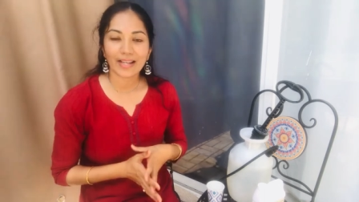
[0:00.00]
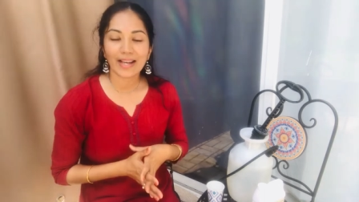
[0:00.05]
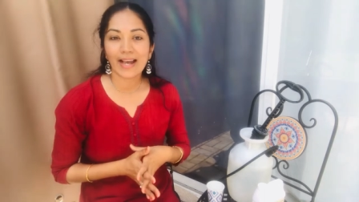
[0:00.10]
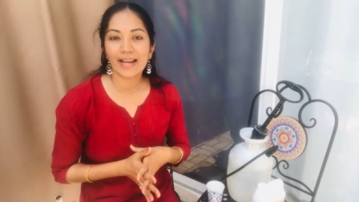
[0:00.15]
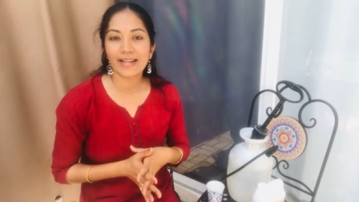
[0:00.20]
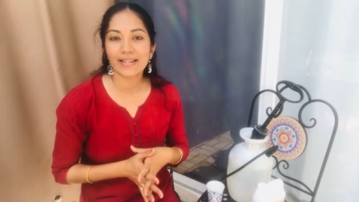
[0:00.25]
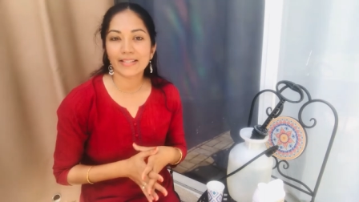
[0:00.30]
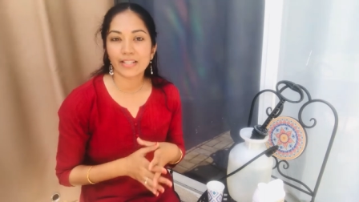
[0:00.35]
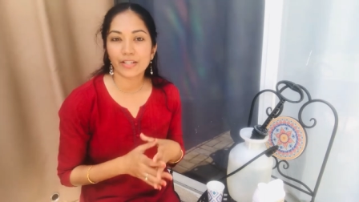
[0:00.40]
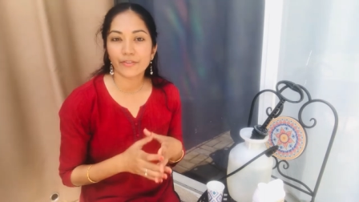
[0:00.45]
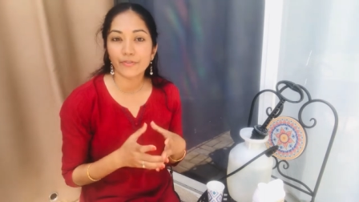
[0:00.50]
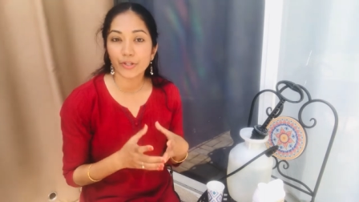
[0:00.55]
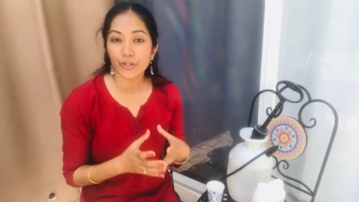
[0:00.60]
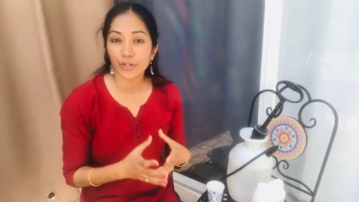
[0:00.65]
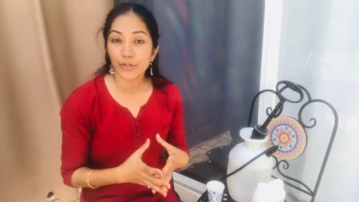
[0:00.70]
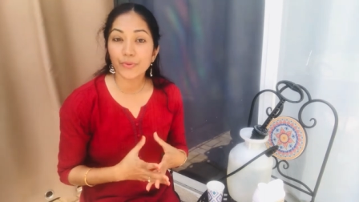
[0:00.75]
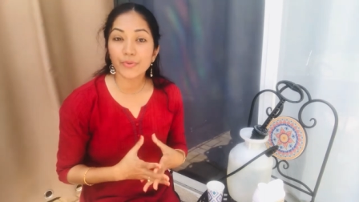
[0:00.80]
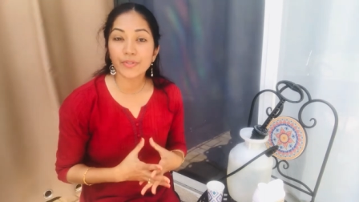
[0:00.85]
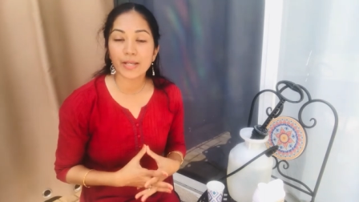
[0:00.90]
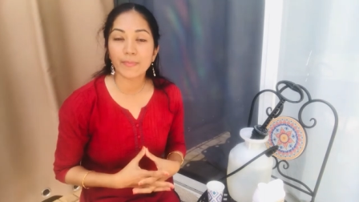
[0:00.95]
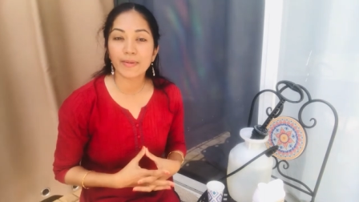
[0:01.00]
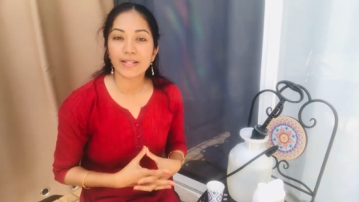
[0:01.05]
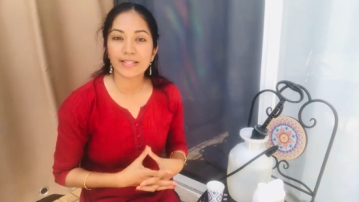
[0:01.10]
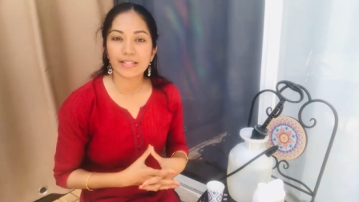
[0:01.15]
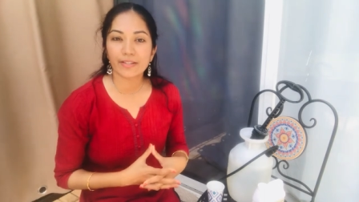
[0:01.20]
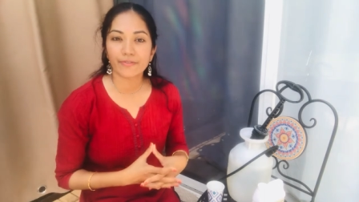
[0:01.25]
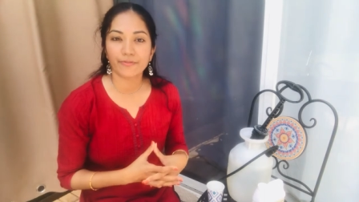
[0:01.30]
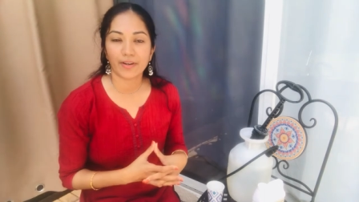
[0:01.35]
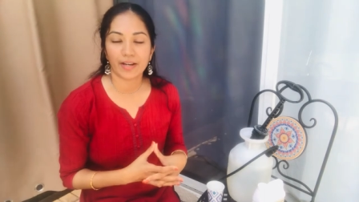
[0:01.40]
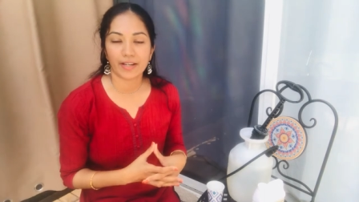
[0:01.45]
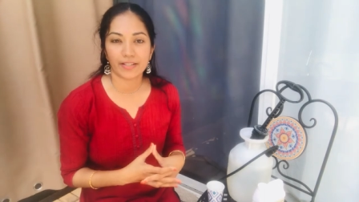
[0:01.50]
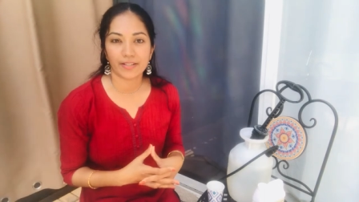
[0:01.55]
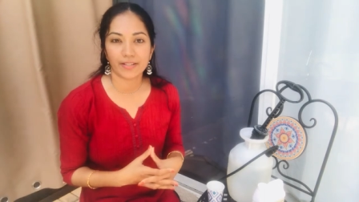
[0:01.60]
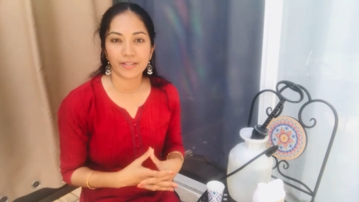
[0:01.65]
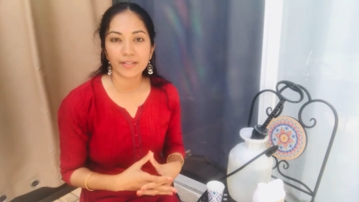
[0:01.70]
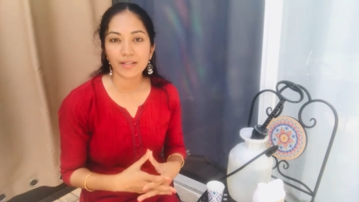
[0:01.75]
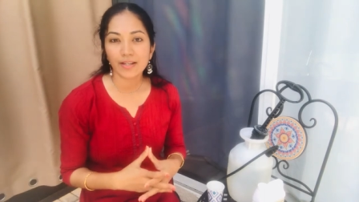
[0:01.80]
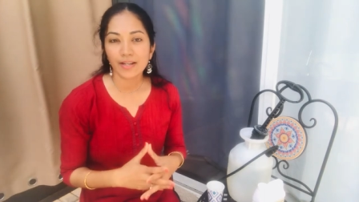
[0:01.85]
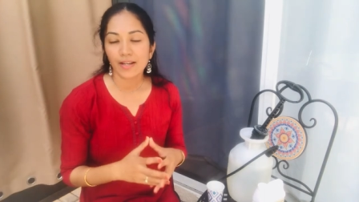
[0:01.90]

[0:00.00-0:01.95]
And if you use emulsifier,